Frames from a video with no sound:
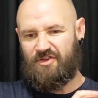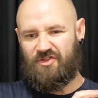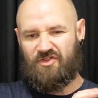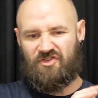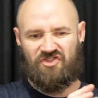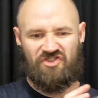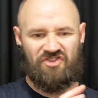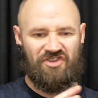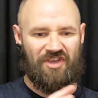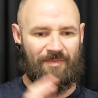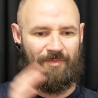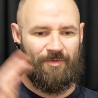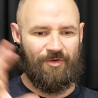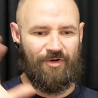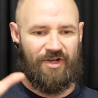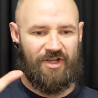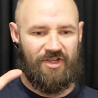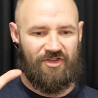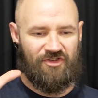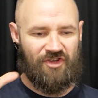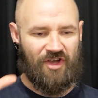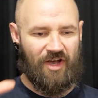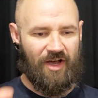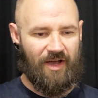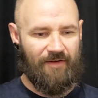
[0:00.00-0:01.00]
summery
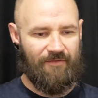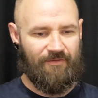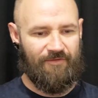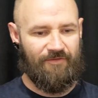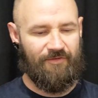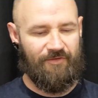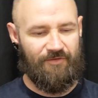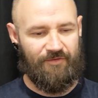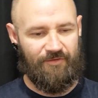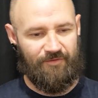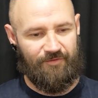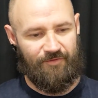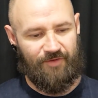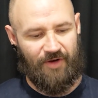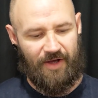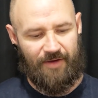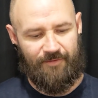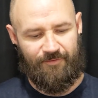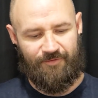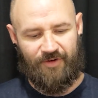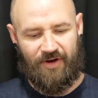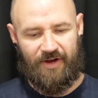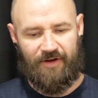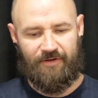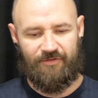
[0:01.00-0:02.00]
type
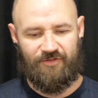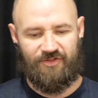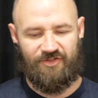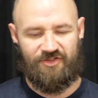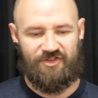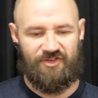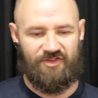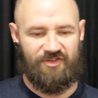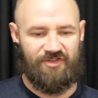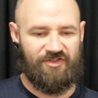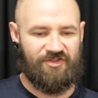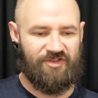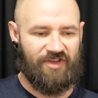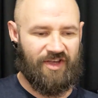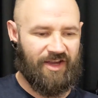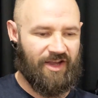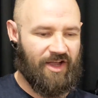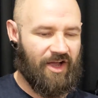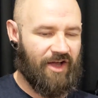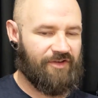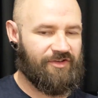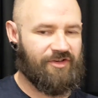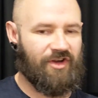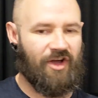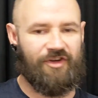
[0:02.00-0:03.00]
vibe fragrances. Like
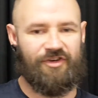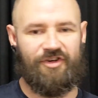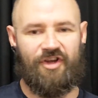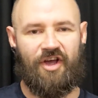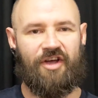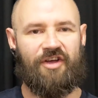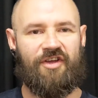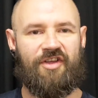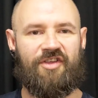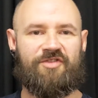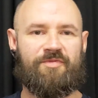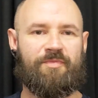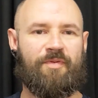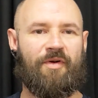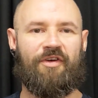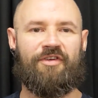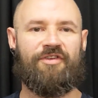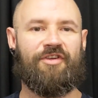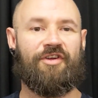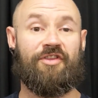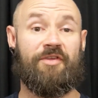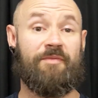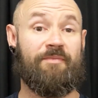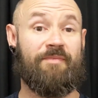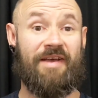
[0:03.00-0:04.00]
I know it's probably
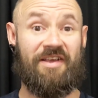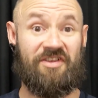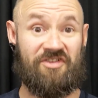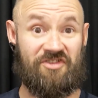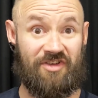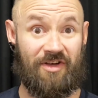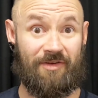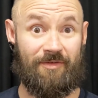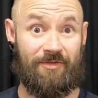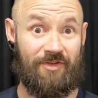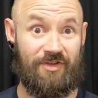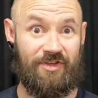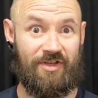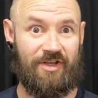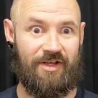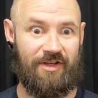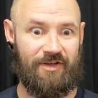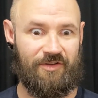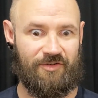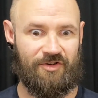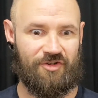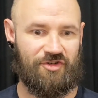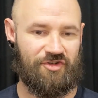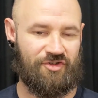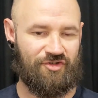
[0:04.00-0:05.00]
not the best time of
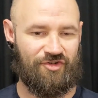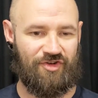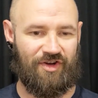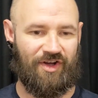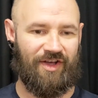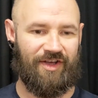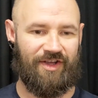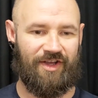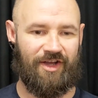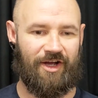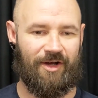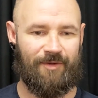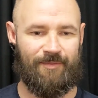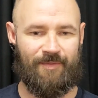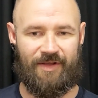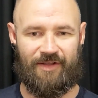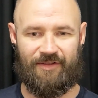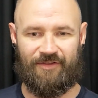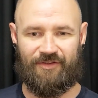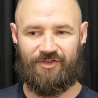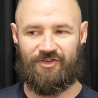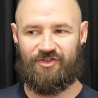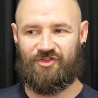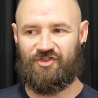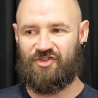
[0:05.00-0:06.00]
year in Australia. I
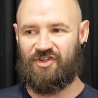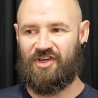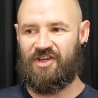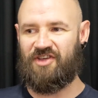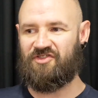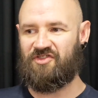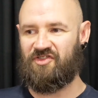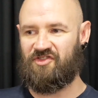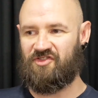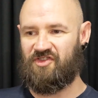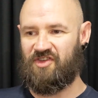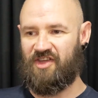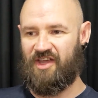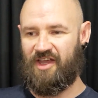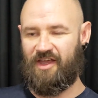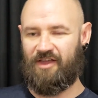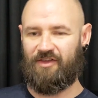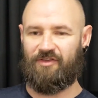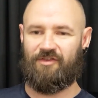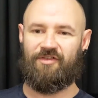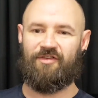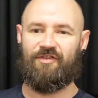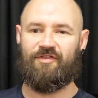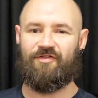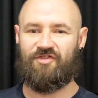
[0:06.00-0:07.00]
mean, like, Jesus, the
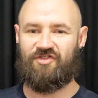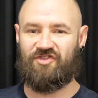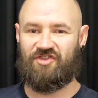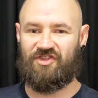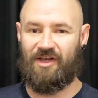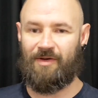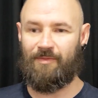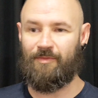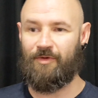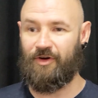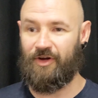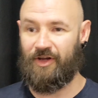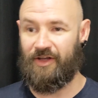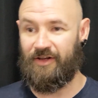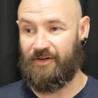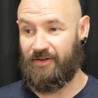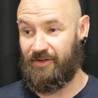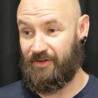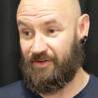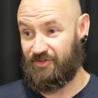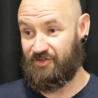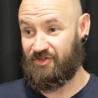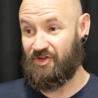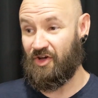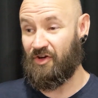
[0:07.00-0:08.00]
end of summer, and
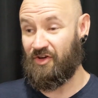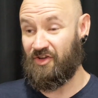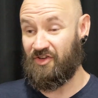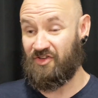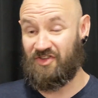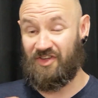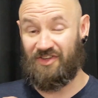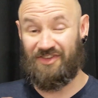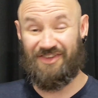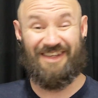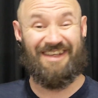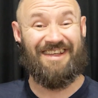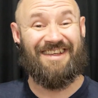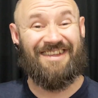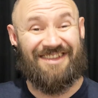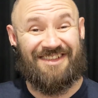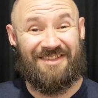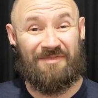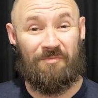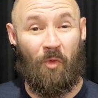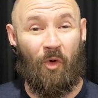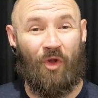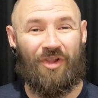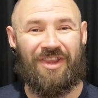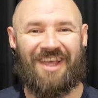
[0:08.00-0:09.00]
I'll tell you something,
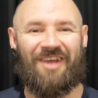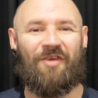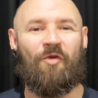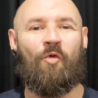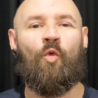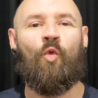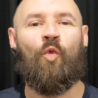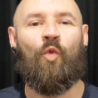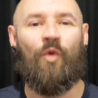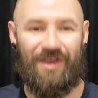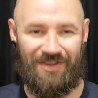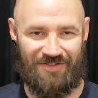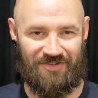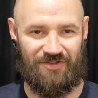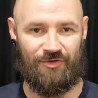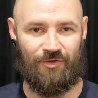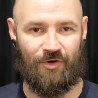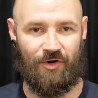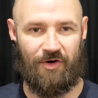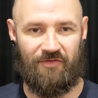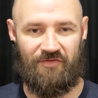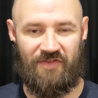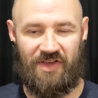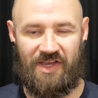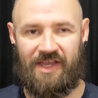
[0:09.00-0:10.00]
it's more like a
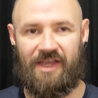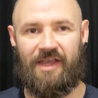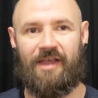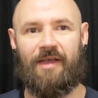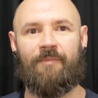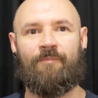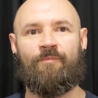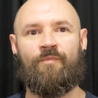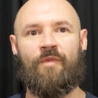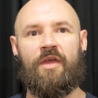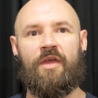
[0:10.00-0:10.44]
winter over here.